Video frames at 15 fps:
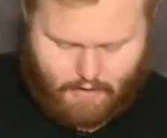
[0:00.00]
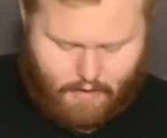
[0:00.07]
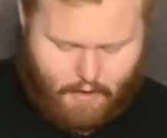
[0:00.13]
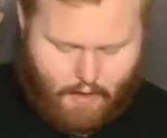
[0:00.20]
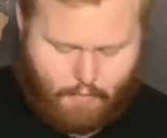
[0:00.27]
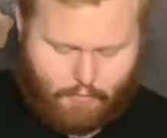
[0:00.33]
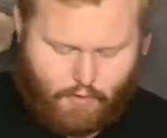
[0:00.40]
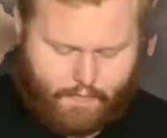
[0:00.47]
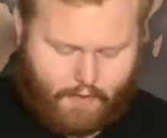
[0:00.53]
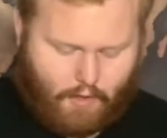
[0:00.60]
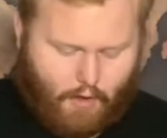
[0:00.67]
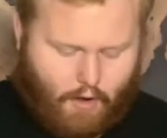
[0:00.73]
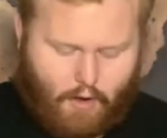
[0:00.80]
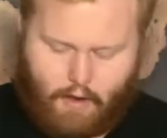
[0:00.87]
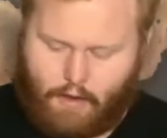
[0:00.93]
moving
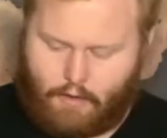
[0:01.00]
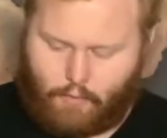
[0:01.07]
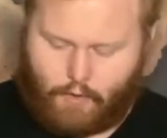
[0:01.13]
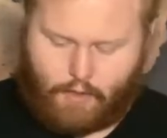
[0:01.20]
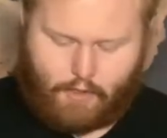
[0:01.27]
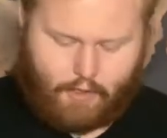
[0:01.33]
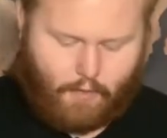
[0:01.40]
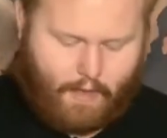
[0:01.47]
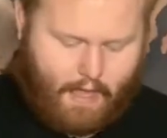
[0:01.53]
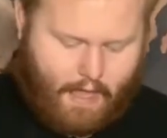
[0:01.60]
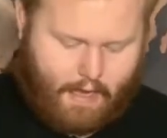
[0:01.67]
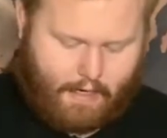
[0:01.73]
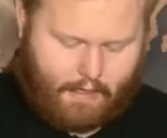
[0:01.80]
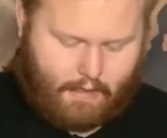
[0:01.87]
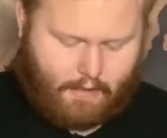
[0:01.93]
on, we're going to go
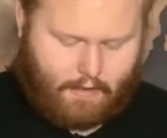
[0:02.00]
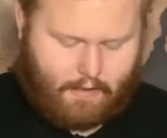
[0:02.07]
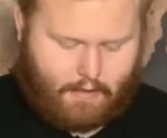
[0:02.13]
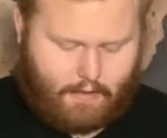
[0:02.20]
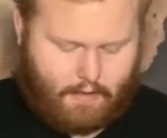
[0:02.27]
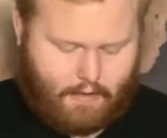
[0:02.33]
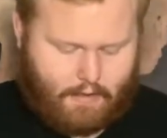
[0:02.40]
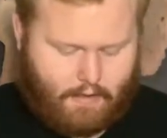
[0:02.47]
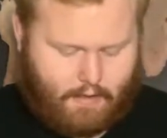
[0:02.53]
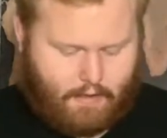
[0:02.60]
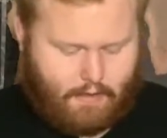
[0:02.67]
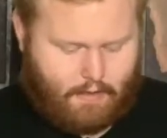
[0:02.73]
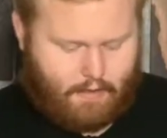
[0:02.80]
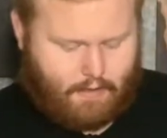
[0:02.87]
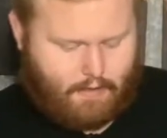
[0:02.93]
ahead and
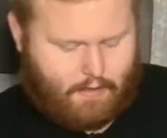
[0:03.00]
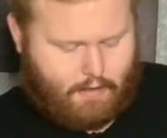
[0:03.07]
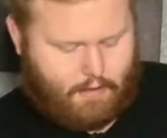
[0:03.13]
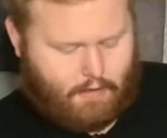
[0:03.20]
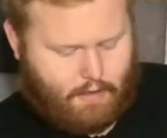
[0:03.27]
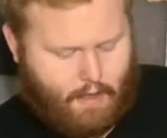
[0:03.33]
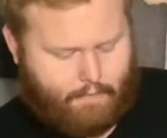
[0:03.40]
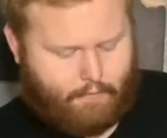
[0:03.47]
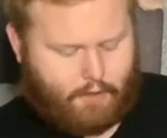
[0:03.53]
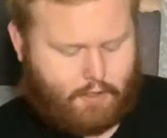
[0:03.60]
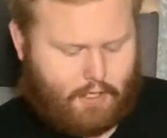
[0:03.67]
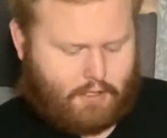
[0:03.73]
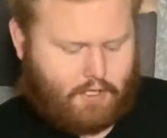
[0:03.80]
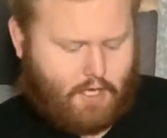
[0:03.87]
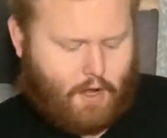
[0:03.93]
leverage
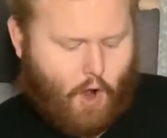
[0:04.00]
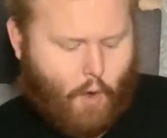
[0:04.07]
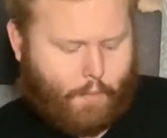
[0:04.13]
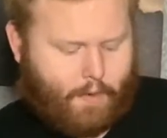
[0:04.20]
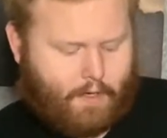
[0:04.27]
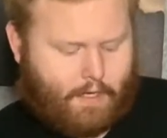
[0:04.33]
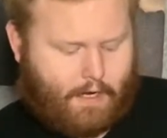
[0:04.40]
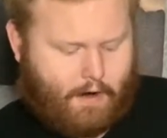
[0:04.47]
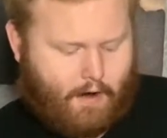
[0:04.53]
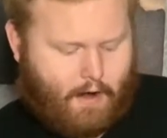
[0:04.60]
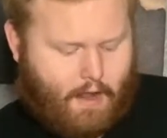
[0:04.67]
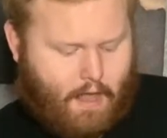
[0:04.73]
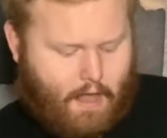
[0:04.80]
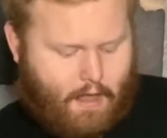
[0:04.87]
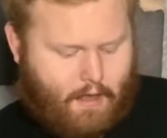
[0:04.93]
this thing open here.
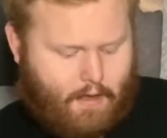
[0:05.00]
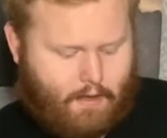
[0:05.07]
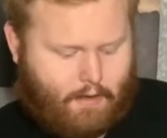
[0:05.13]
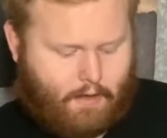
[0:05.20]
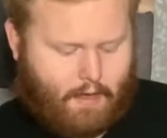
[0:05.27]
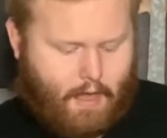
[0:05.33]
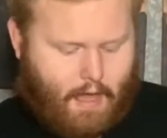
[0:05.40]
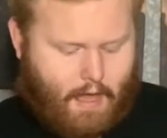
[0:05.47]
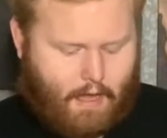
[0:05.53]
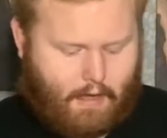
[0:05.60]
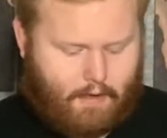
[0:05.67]
Okay,